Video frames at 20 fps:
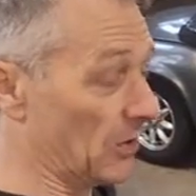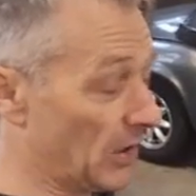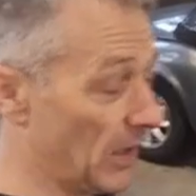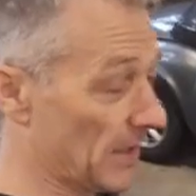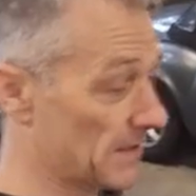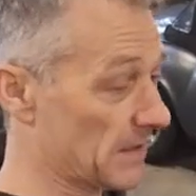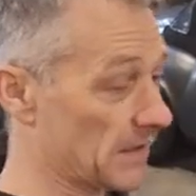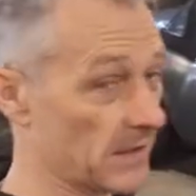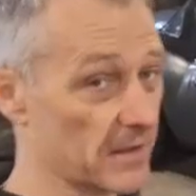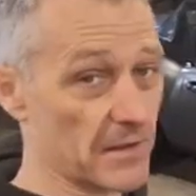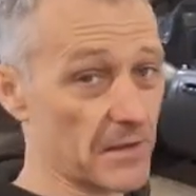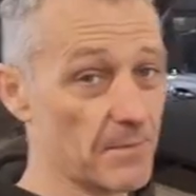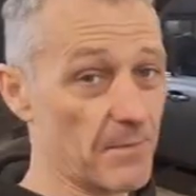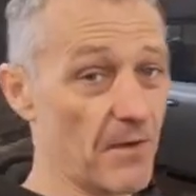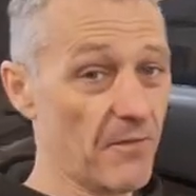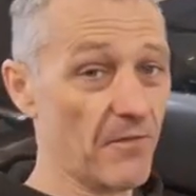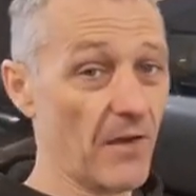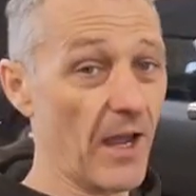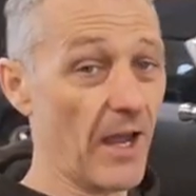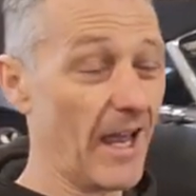classic as a
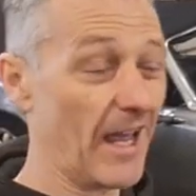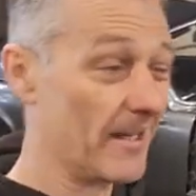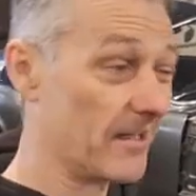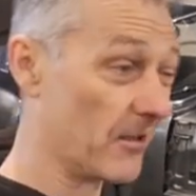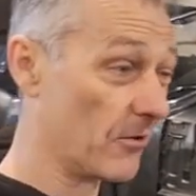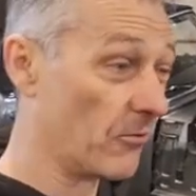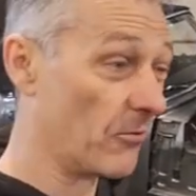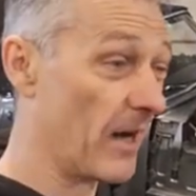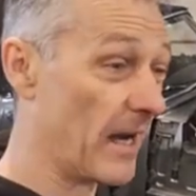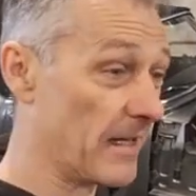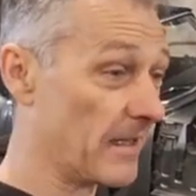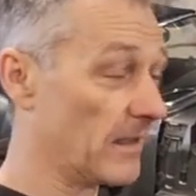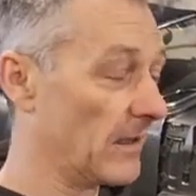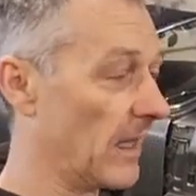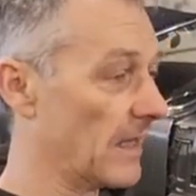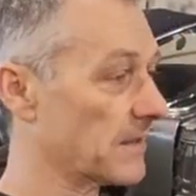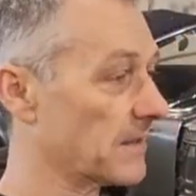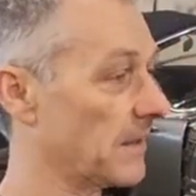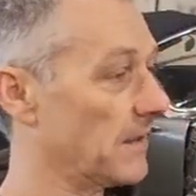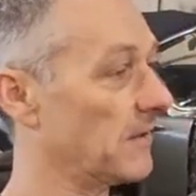Spitfire, and a great
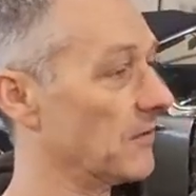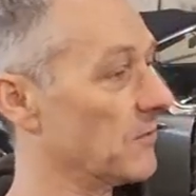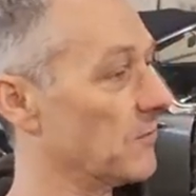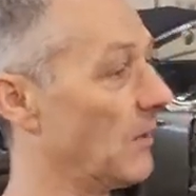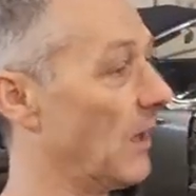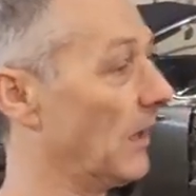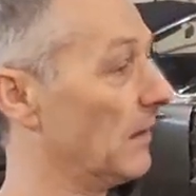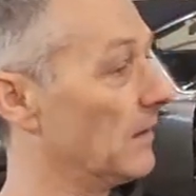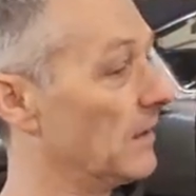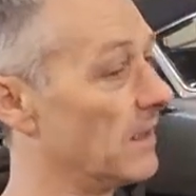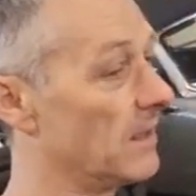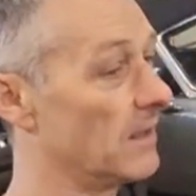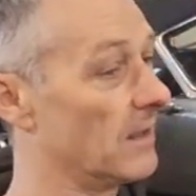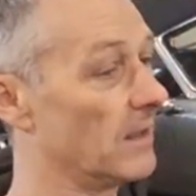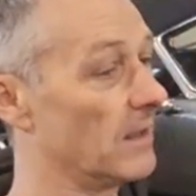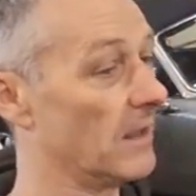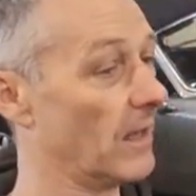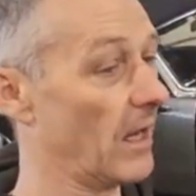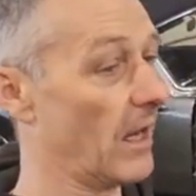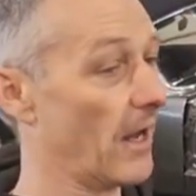classic as well.
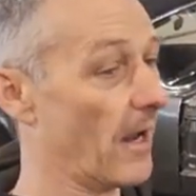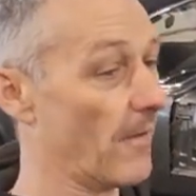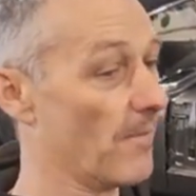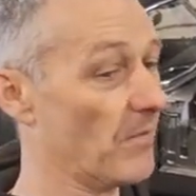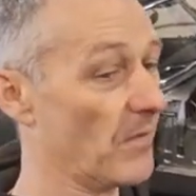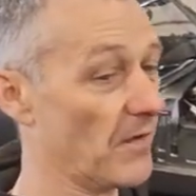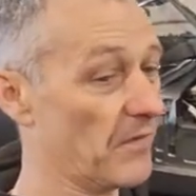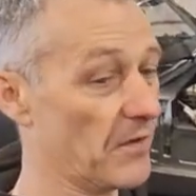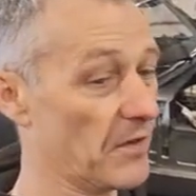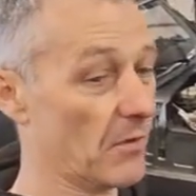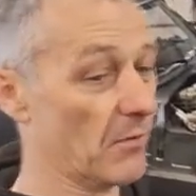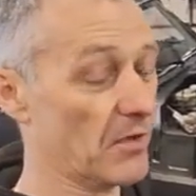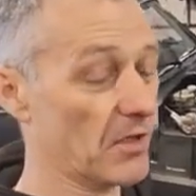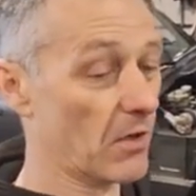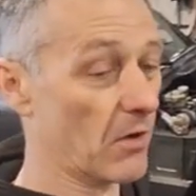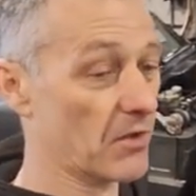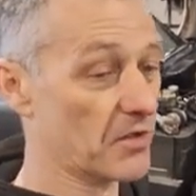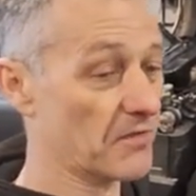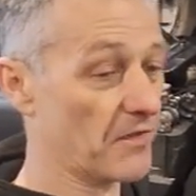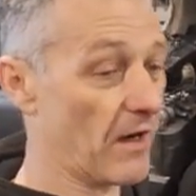If you don't want to
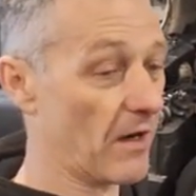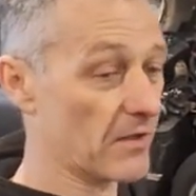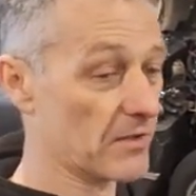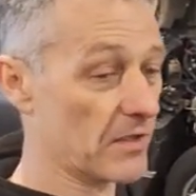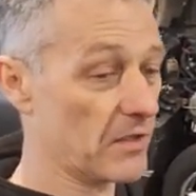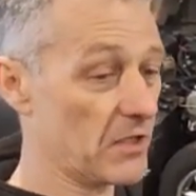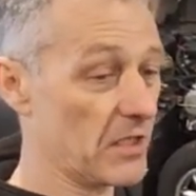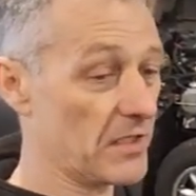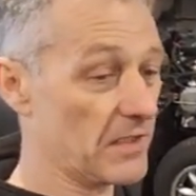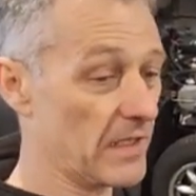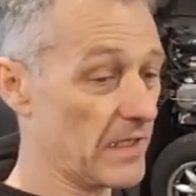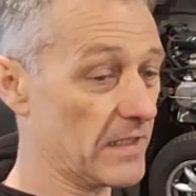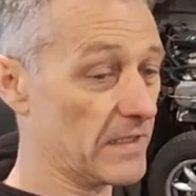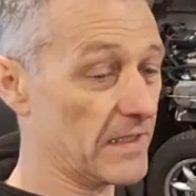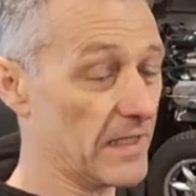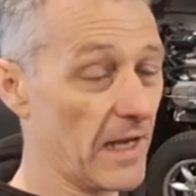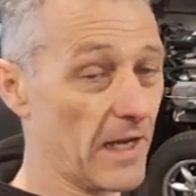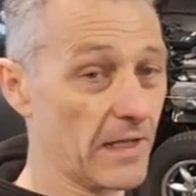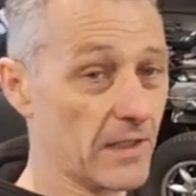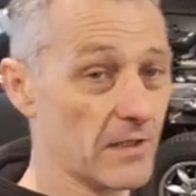go as far as a
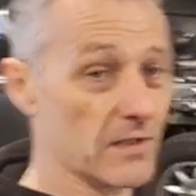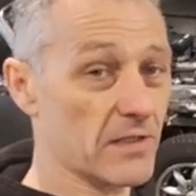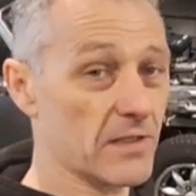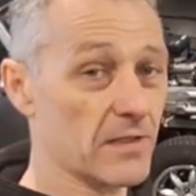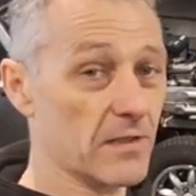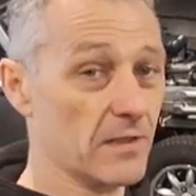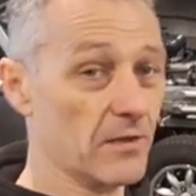GT6,